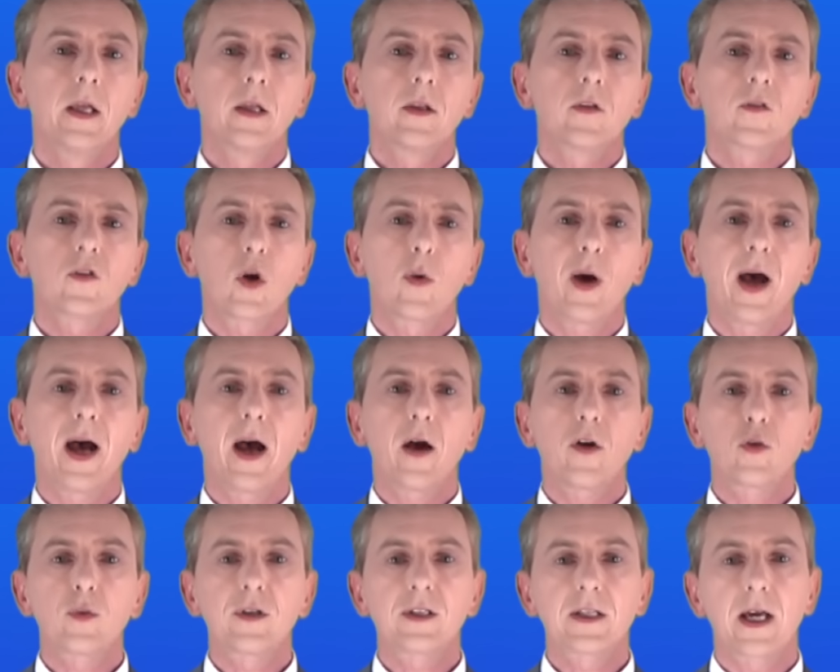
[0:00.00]
So
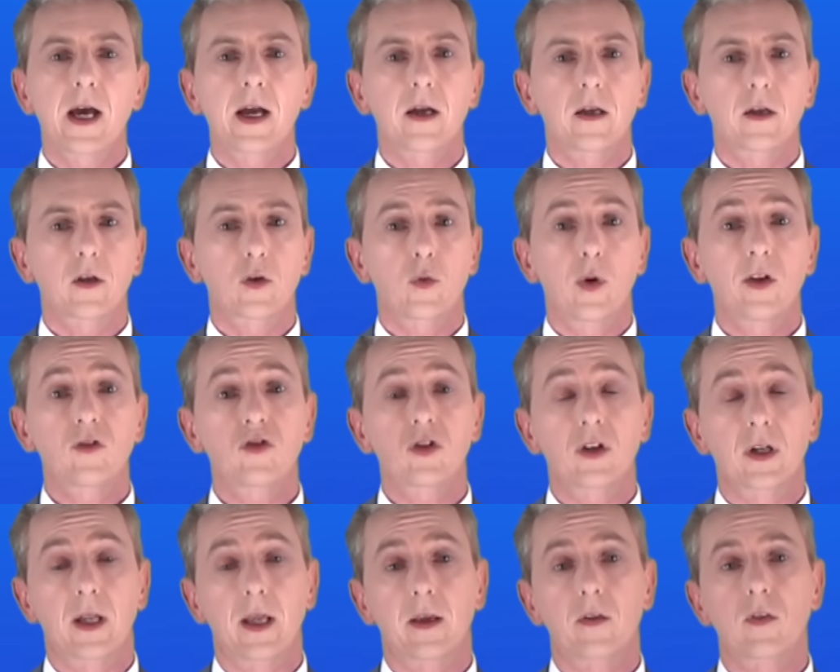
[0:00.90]
how do we tackle a
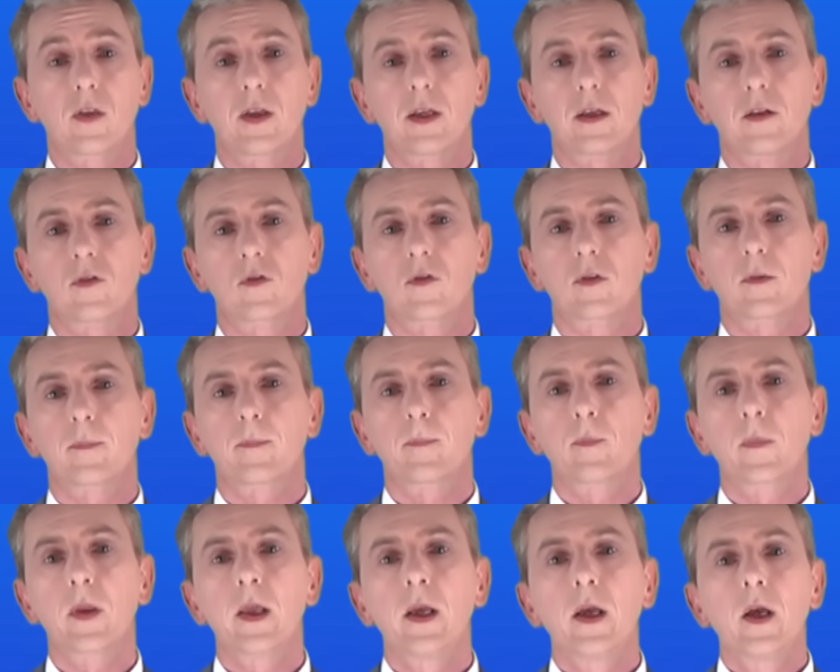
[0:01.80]
question like this?
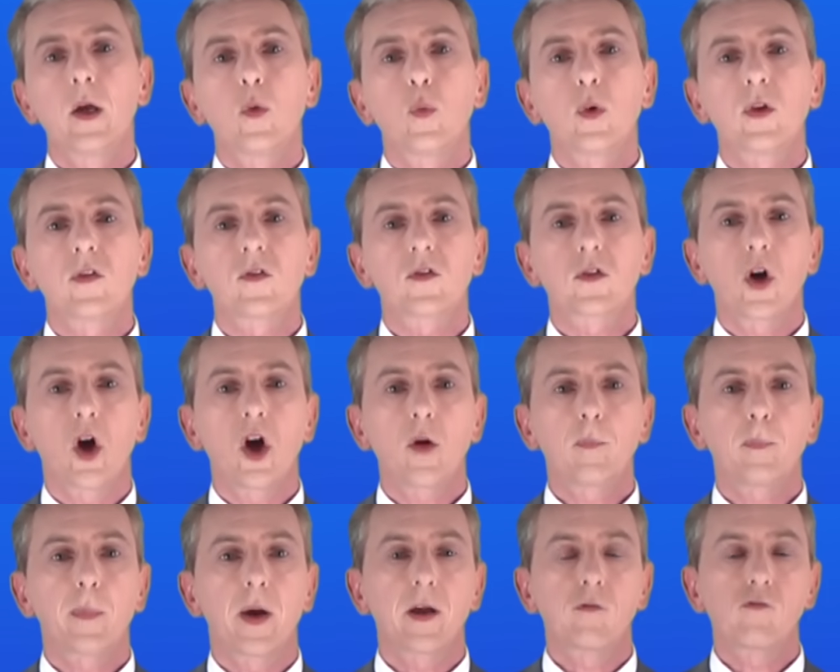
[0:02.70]
We
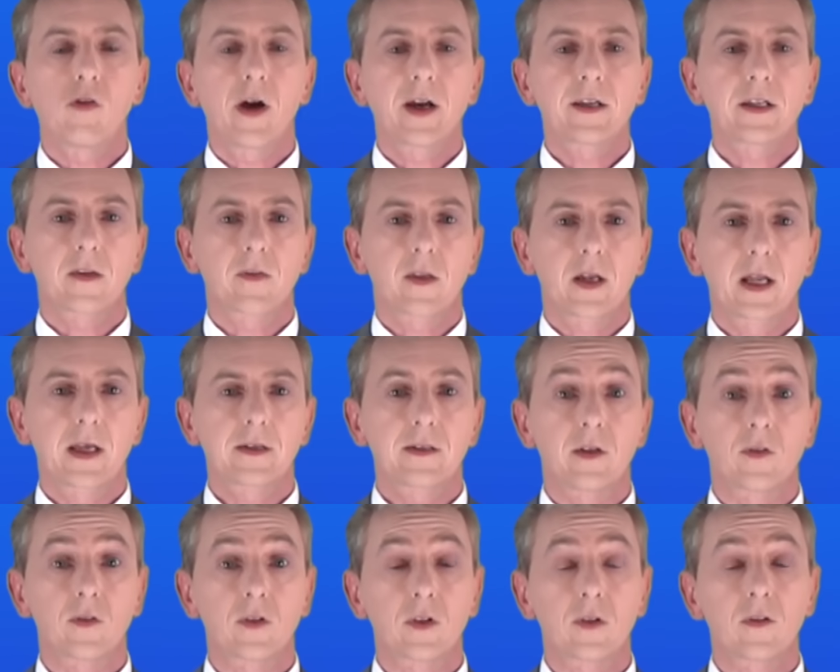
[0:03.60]
start by writing the
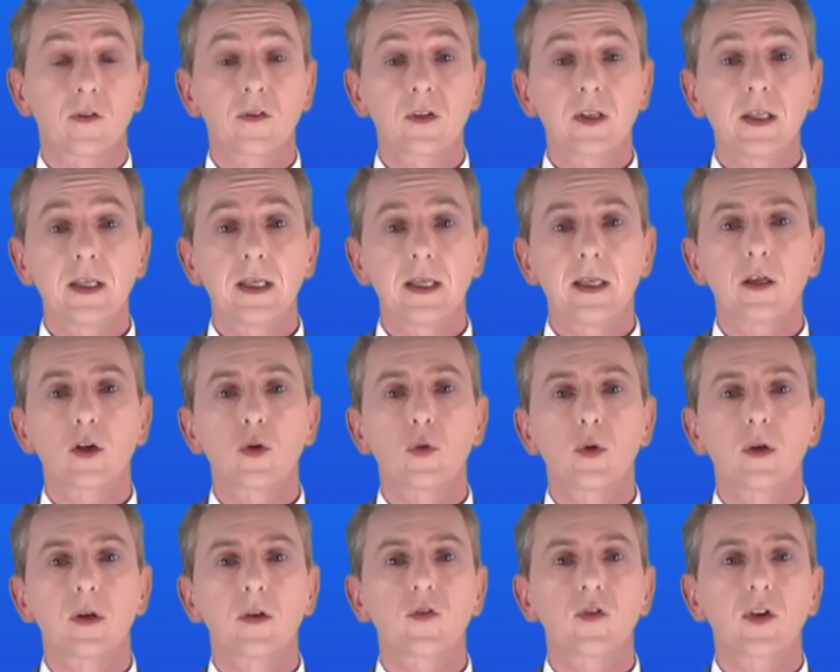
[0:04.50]
letters C
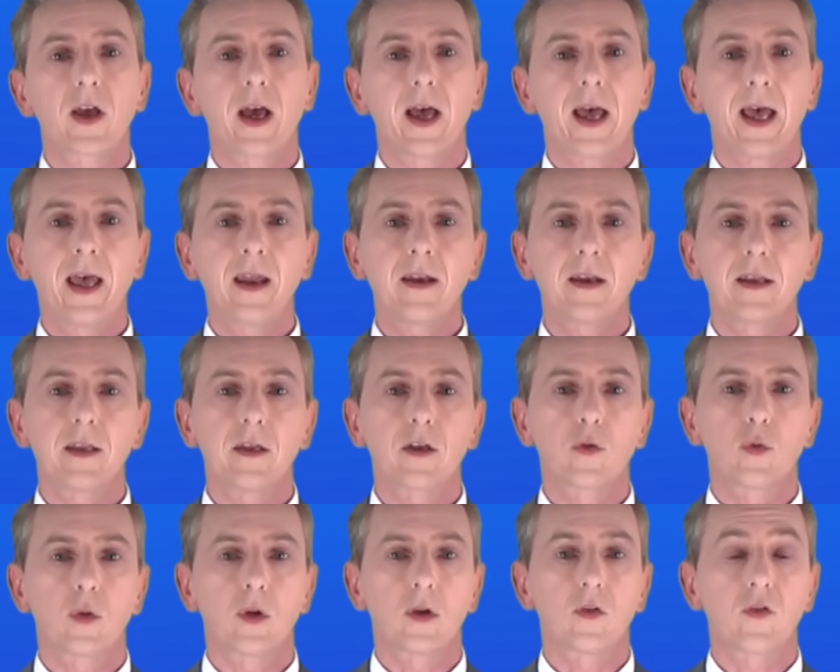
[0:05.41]
equals, N
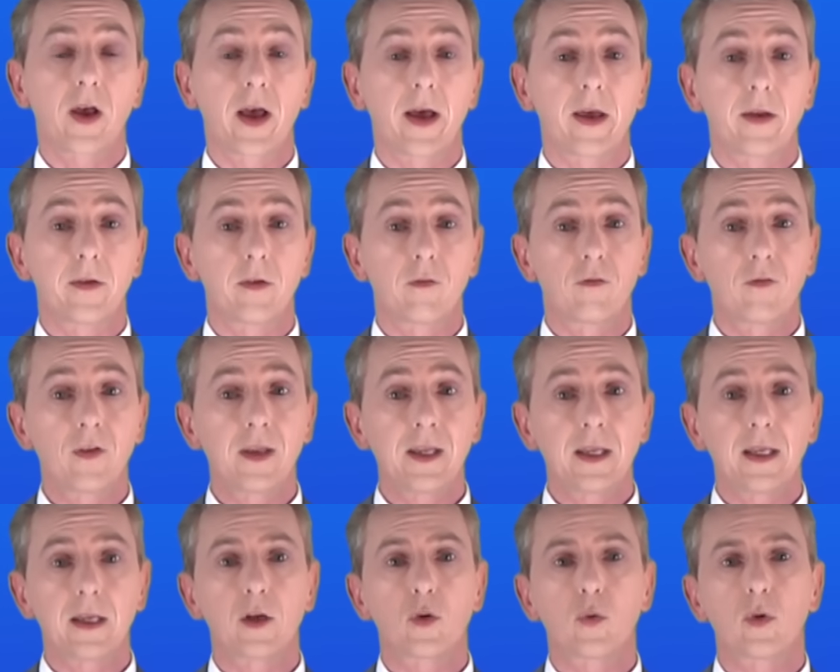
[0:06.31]
equals, and V
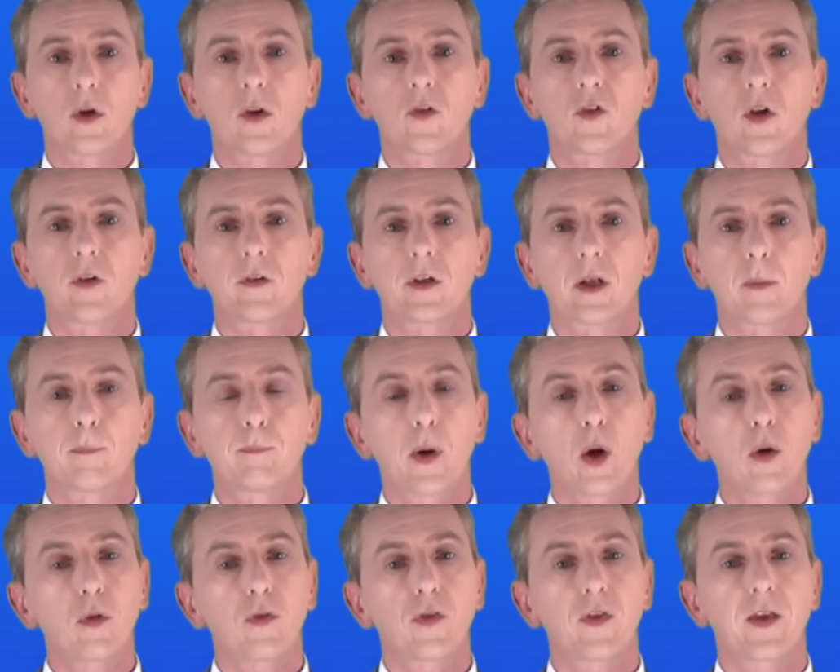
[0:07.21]
equals under
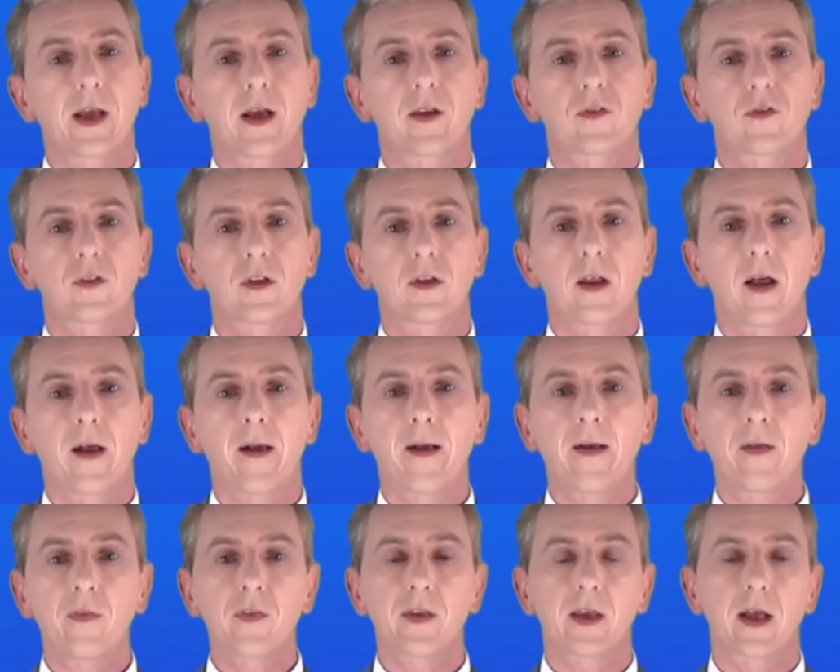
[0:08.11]
both the acid
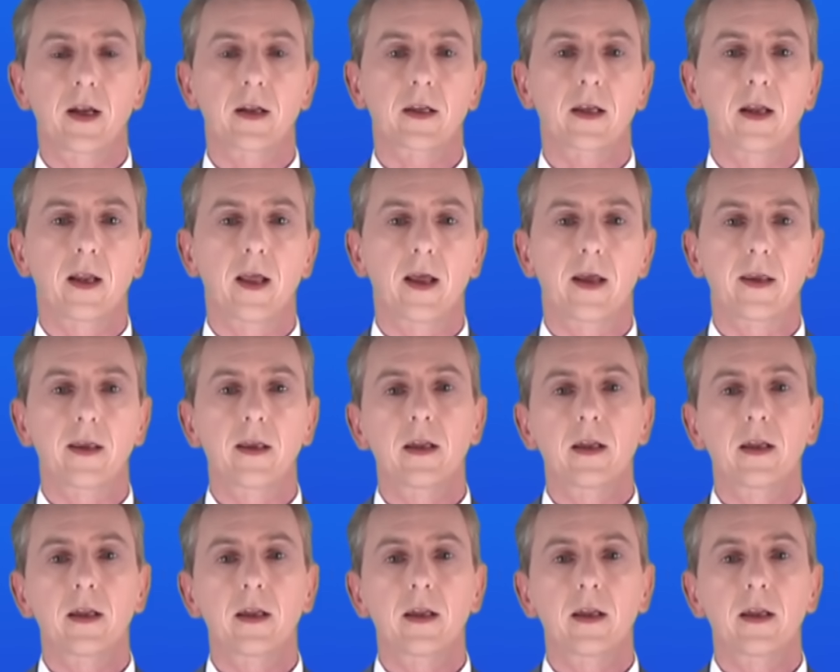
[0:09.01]
and the alkali